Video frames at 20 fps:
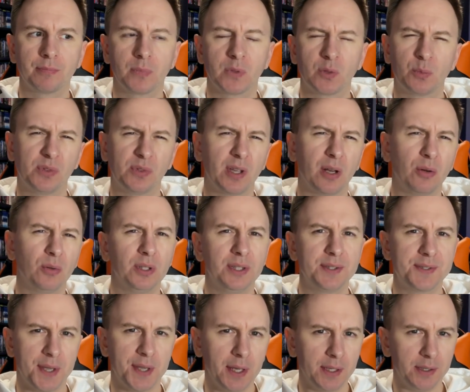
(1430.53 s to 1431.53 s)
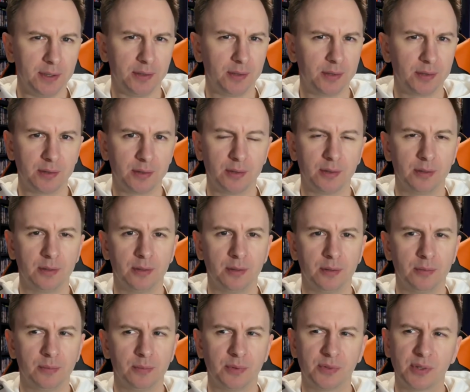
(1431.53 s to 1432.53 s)
So is that all it takes?
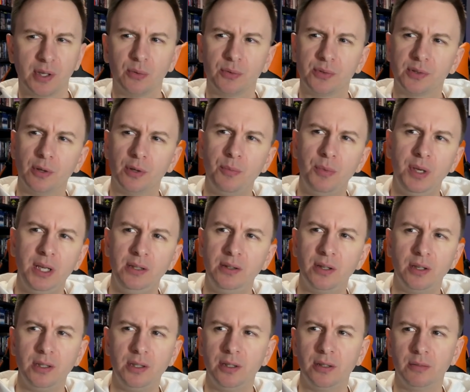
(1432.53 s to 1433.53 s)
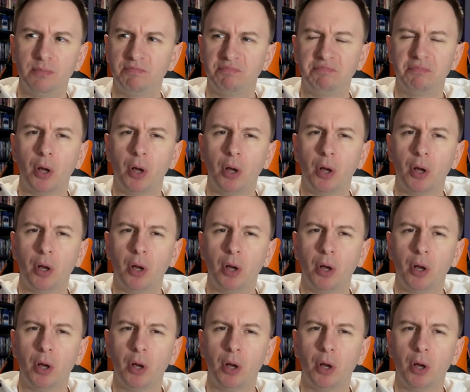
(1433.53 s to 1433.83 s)
Does that also mean that your